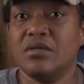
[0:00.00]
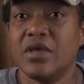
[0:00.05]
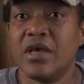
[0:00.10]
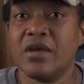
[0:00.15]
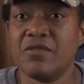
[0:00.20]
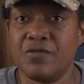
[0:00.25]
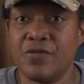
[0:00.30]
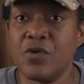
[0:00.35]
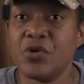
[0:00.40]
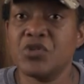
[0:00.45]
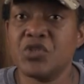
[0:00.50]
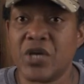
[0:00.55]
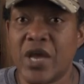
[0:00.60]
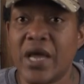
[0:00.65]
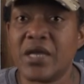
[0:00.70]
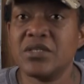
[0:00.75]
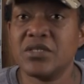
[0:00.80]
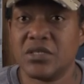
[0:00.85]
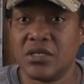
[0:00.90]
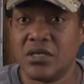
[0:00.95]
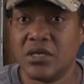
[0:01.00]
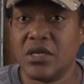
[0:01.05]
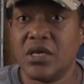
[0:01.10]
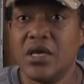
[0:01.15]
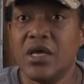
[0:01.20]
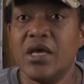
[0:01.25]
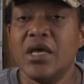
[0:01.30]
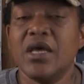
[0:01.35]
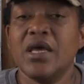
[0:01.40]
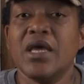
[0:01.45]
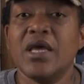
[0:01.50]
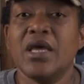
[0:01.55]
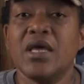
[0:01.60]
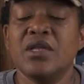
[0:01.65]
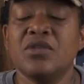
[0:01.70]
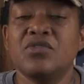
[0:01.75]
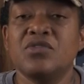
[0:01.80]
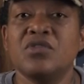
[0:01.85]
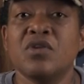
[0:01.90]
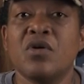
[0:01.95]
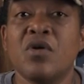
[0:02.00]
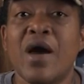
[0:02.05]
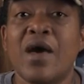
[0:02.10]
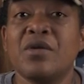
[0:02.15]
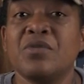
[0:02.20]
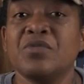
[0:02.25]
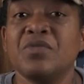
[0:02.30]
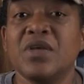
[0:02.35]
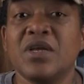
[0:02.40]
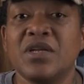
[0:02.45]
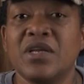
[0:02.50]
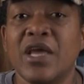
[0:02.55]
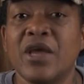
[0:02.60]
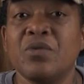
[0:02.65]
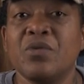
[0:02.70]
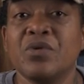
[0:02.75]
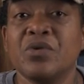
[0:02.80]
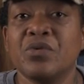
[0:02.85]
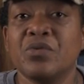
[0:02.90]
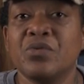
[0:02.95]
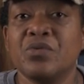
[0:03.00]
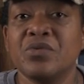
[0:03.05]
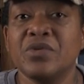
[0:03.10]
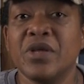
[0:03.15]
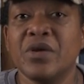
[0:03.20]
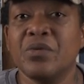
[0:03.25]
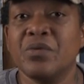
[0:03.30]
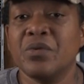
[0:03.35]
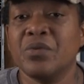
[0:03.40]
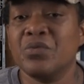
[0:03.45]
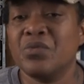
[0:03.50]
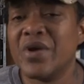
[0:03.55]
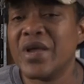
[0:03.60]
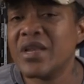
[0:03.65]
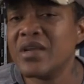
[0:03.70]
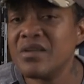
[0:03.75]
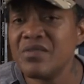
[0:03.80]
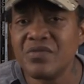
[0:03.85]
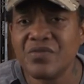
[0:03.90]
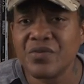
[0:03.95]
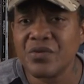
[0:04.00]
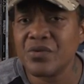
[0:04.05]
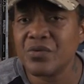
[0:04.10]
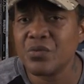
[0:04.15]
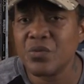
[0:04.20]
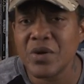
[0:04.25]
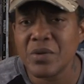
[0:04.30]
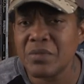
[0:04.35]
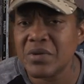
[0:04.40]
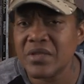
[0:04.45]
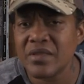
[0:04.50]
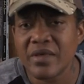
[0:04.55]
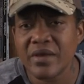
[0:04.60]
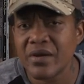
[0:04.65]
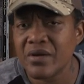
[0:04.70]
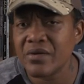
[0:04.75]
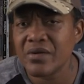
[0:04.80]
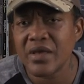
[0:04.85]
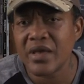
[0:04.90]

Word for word: at Fort Jackson. And so I don't think they were ready for women there